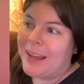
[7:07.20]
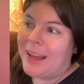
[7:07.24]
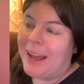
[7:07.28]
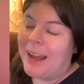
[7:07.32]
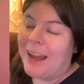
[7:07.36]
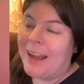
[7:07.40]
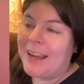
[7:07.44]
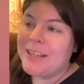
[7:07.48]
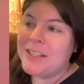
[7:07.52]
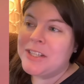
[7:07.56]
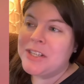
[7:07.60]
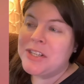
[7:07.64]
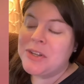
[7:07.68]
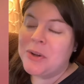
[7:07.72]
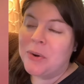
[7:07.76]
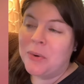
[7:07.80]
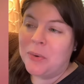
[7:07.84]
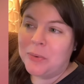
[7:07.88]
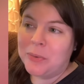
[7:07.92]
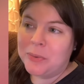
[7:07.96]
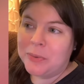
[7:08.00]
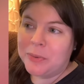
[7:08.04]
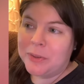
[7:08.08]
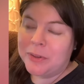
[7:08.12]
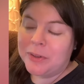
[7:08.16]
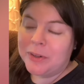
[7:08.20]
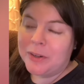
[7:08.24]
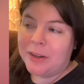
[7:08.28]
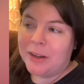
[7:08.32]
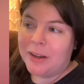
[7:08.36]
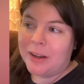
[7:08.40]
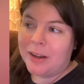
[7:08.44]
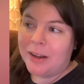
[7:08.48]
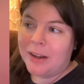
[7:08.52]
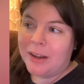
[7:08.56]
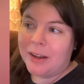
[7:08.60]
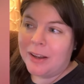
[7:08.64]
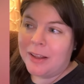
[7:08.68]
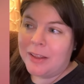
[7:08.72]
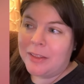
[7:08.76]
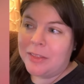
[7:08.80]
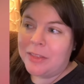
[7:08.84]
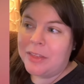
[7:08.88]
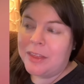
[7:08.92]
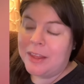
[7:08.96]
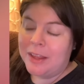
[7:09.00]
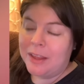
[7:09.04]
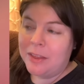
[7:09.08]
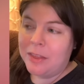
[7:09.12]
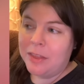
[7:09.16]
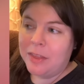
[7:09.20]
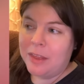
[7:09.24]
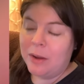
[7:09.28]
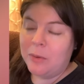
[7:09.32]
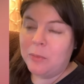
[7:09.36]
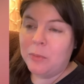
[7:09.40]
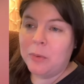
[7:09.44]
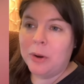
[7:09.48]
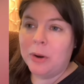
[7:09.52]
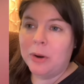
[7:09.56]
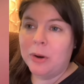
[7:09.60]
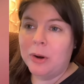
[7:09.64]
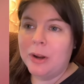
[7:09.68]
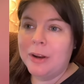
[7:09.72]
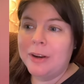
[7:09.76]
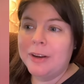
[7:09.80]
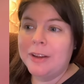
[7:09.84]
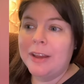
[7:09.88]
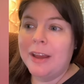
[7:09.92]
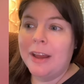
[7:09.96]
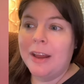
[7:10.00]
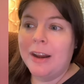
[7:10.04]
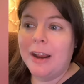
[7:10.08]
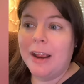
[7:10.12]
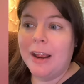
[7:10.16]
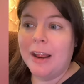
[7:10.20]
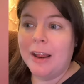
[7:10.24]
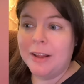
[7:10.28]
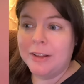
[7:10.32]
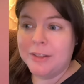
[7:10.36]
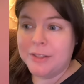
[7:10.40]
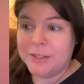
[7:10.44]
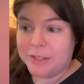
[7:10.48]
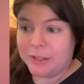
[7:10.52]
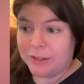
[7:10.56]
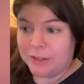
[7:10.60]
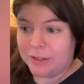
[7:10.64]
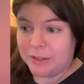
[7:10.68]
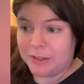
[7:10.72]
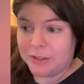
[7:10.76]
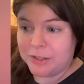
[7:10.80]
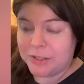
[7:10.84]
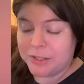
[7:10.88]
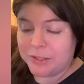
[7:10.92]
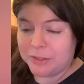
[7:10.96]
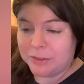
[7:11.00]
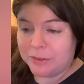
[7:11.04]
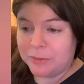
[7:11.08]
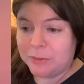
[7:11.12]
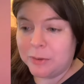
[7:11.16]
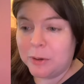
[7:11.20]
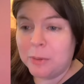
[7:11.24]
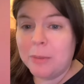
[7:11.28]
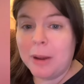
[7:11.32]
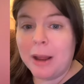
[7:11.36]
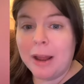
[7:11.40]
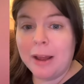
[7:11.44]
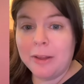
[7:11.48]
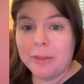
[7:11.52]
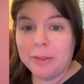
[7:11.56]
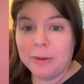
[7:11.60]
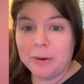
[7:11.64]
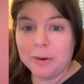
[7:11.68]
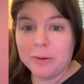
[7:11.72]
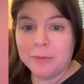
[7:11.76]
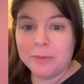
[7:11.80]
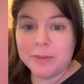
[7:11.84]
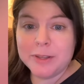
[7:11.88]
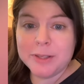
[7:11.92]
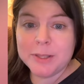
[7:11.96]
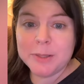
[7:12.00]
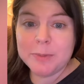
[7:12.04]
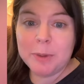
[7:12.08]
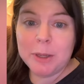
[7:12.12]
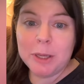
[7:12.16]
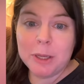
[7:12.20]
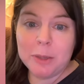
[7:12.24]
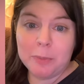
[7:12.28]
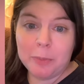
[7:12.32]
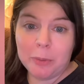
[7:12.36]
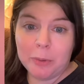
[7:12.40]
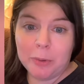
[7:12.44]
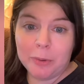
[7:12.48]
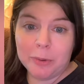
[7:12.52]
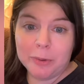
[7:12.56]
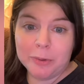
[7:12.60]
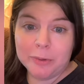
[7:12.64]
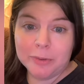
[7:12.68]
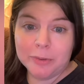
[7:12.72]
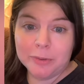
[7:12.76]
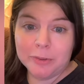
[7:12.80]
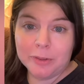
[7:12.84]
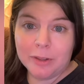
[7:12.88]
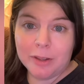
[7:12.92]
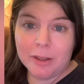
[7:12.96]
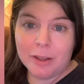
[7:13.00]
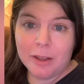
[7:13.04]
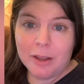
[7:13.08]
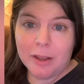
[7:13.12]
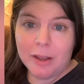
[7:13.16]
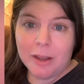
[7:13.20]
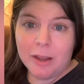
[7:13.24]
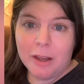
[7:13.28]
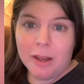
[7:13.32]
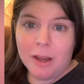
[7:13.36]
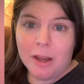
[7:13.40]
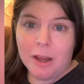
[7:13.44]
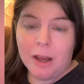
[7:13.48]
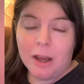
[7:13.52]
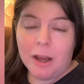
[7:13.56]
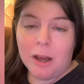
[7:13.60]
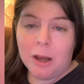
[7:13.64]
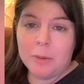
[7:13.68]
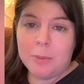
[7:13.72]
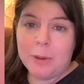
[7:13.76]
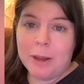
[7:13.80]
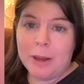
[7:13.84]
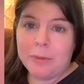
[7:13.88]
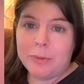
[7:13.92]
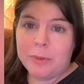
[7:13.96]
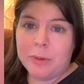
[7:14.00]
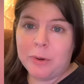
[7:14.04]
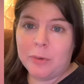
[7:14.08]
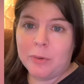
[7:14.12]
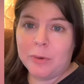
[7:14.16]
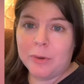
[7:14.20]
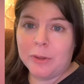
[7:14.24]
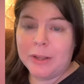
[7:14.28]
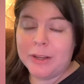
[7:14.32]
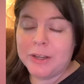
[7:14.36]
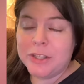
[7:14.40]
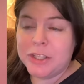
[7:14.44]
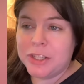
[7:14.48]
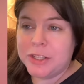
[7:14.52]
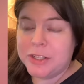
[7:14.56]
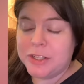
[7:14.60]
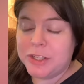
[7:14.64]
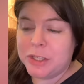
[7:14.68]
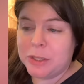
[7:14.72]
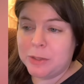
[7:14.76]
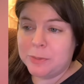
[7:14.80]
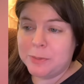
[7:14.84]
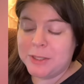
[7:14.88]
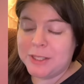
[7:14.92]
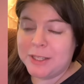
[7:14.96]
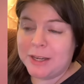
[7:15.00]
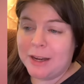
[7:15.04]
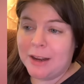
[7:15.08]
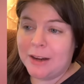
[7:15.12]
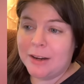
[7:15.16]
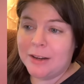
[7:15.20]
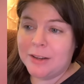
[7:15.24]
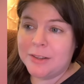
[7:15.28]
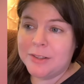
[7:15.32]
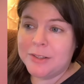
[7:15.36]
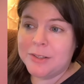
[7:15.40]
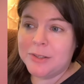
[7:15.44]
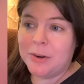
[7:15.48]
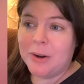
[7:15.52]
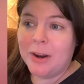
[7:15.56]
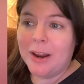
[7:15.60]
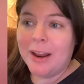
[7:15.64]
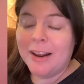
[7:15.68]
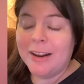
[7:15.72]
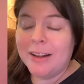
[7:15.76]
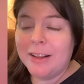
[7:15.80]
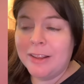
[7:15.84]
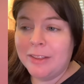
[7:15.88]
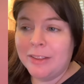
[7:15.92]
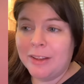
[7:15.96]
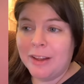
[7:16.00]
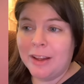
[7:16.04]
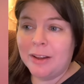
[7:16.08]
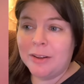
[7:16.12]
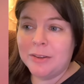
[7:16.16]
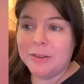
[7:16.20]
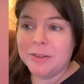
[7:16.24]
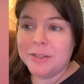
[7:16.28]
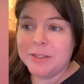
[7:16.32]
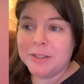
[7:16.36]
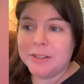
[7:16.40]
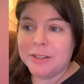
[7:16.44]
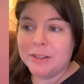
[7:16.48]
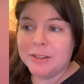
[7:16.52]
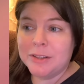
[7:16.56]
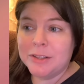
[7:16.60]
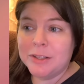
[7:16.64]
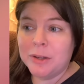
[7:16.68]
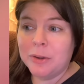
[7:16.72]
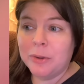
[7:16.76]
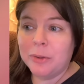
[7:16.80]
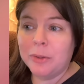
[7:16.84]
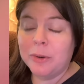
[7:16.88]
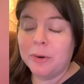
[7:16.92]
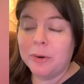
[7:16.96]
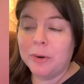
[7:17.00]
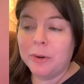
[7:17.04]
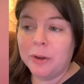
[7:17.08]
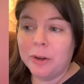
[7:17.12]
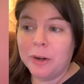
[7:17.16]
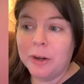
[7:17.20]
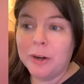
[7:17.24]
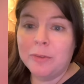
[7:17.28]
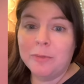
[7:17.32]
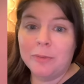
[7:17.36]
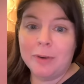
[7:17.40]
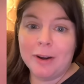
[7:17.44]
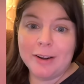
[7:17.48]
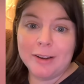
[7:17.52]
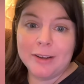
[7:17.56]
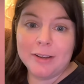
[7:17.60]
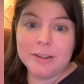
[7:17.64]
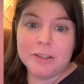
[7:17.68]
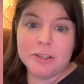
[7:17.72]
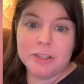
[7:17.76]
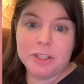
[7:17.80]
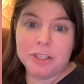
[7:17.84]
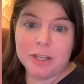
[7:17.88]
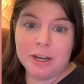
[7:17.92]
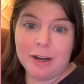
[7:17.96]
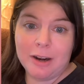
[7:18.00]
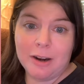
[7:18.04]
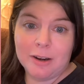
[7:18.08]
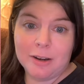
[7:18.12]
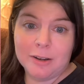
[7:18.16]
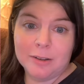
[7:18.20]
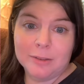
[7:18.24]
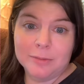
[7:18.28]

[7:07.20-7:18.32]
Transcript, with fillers: I don't think that we're going to get answers from either of these people about their relationship status or anything else until they're good and ready to share.